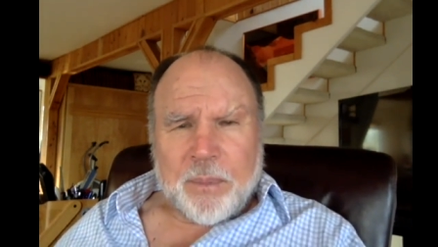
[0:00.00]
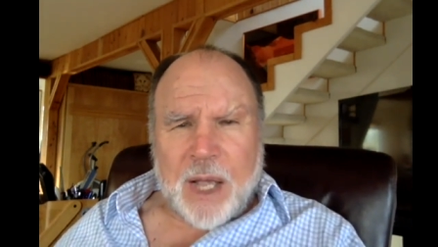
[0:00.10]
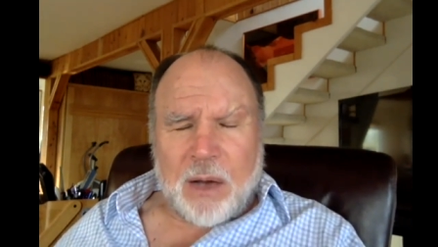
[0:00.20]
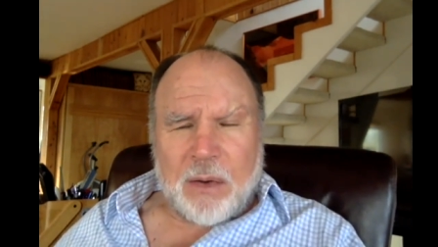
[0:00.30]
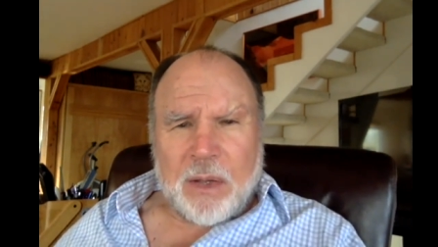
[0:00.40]

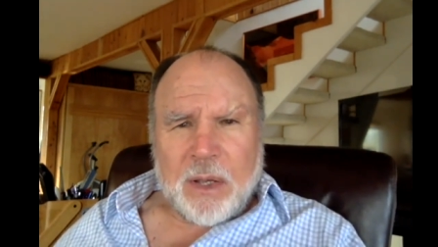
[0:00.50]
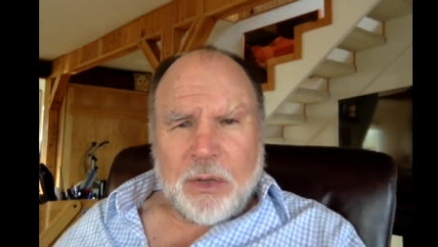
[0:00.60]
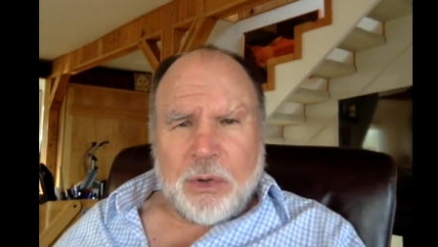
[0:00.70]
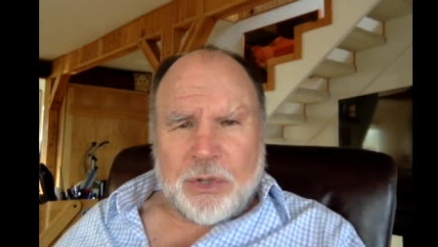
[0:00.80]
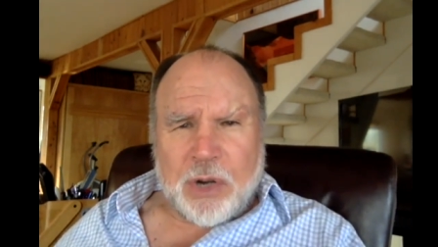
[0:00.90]
Now
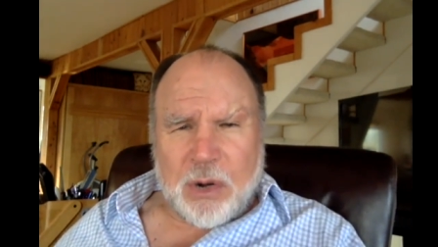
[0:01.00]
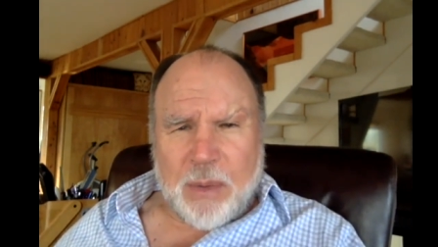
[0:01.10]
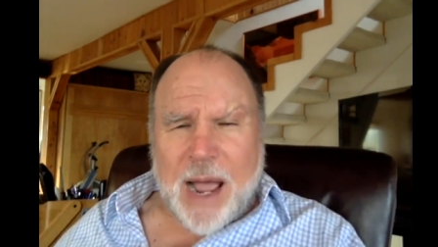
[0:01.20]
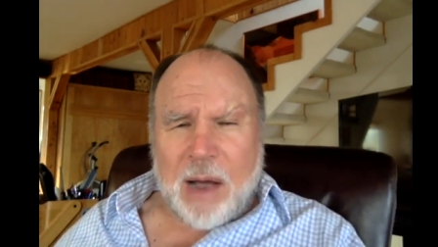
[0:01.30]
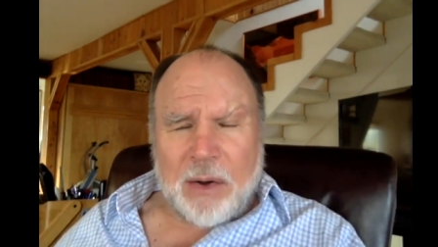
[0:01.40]
you turn
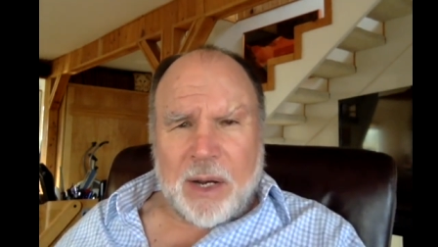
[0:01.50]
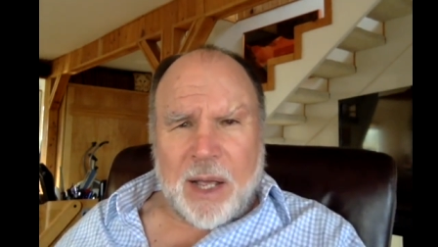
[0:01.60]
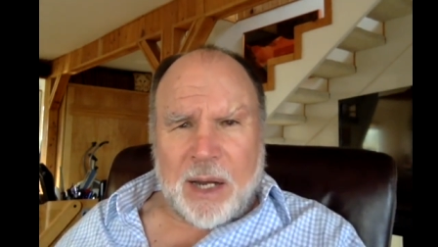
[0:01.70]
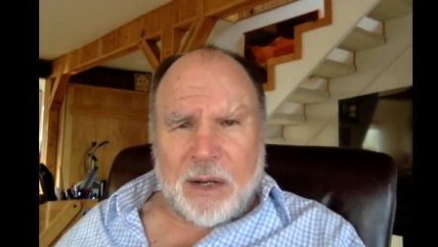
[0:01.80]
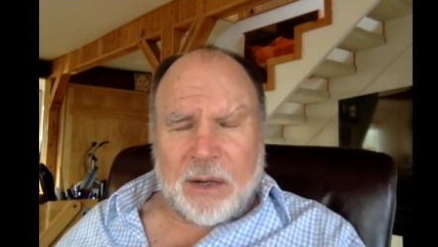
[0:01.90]
around
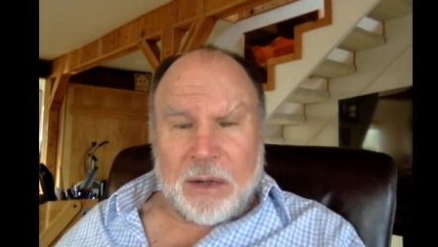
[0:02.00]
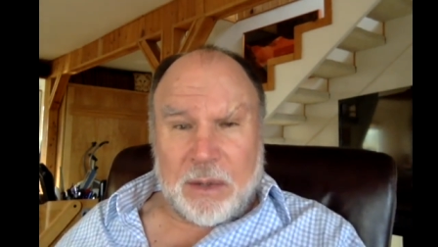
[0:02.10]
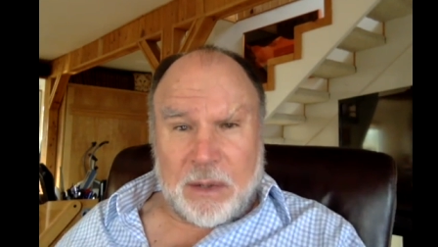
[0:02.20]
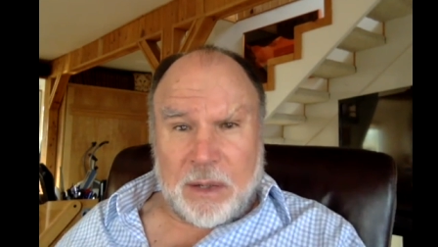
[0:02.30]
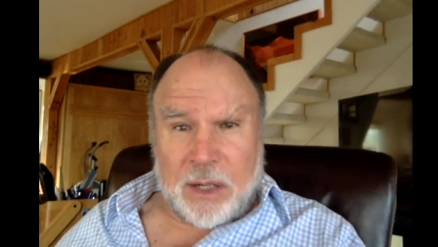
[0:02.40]
and
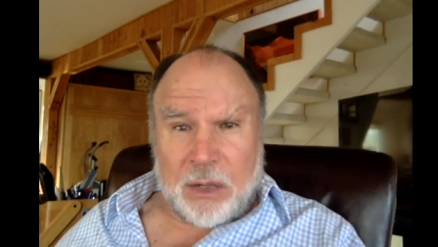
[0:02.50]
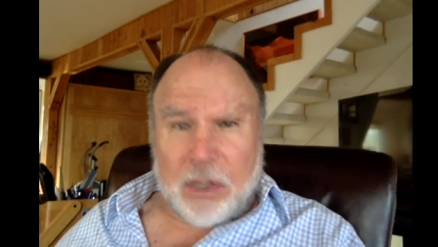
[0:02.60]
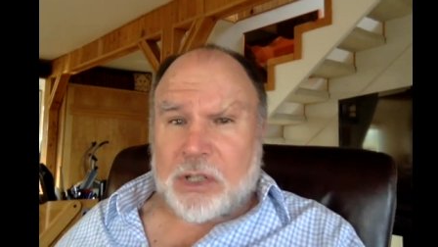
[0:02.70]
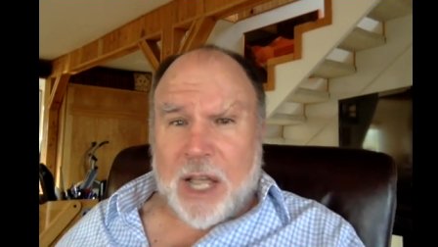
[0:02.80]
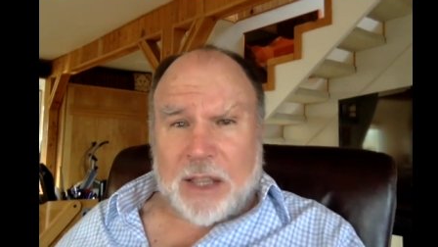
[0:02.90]
it
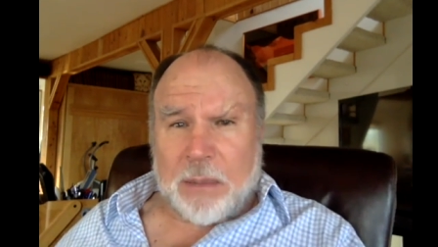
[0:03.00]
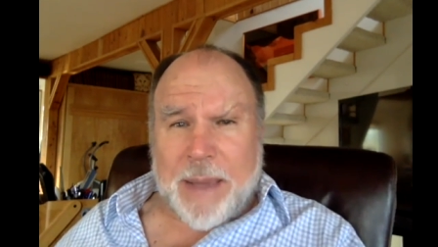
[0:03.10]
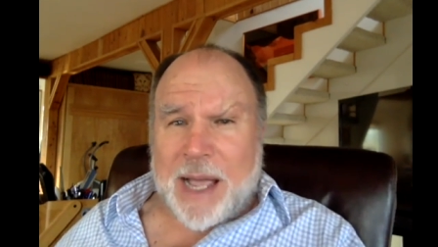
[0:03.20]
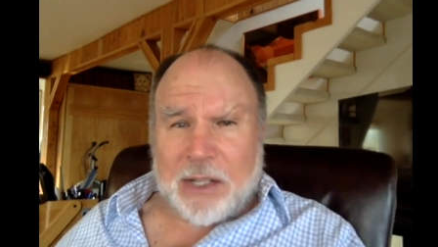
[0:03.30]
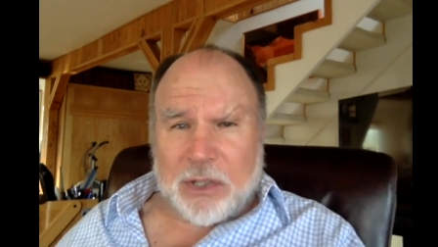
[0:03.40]
looks like the
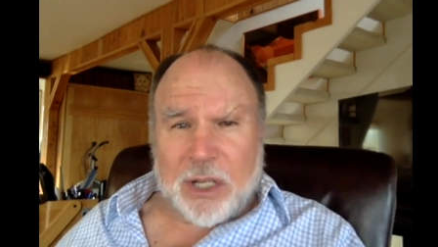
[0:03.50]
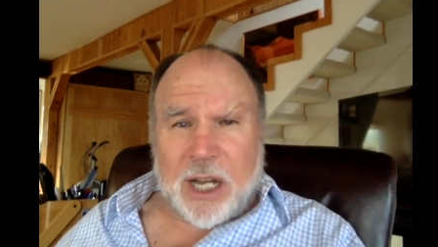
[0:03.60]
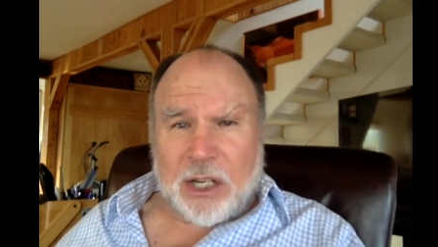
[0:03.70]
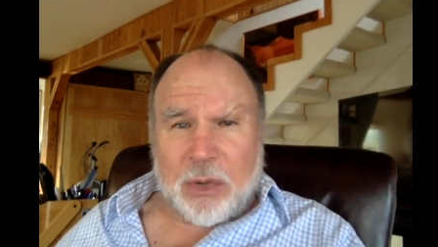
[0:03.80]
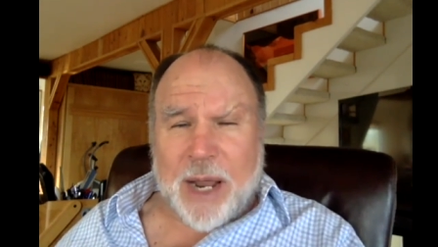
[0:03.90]
man's
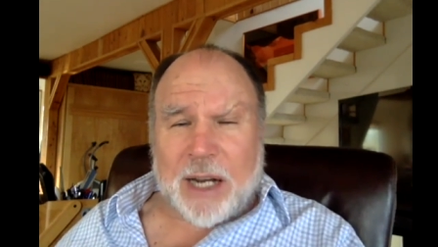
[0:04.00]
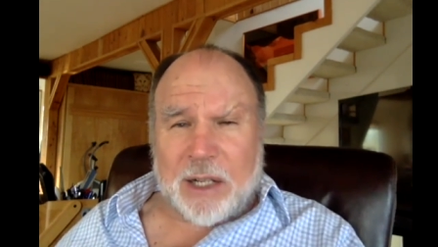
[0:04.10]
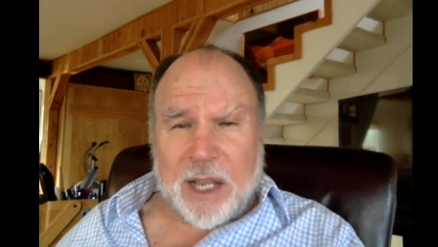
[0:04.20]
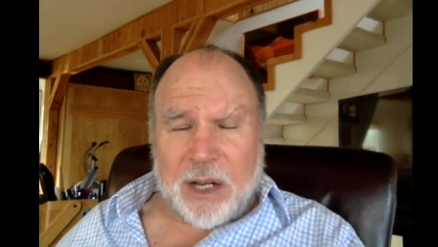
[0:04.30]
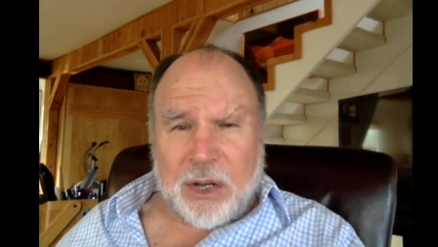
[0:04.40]
looking
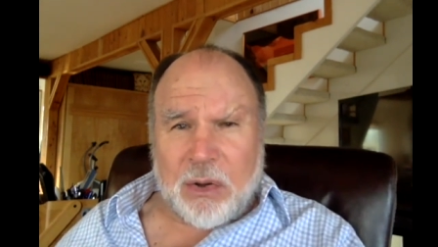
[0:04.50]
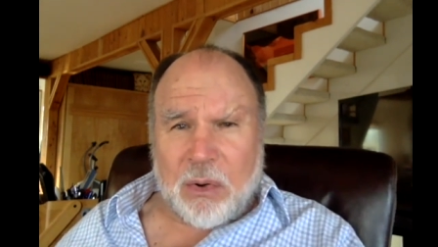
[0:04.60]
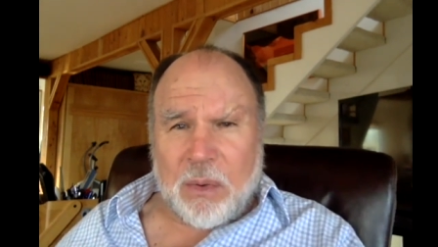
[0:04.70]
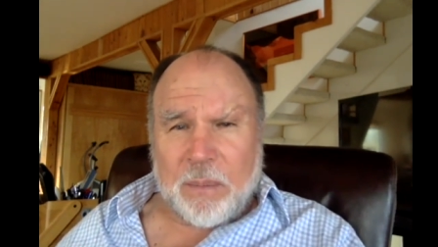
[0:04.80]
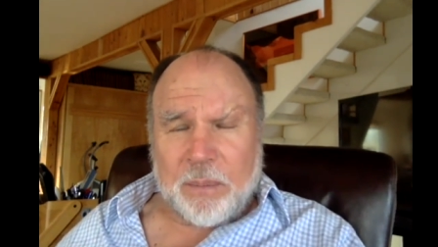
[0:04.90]
directly at
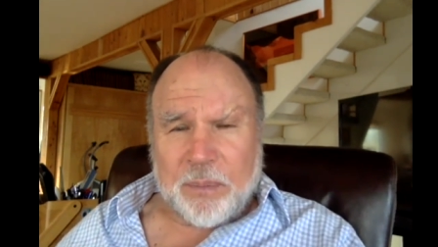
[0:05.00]
you.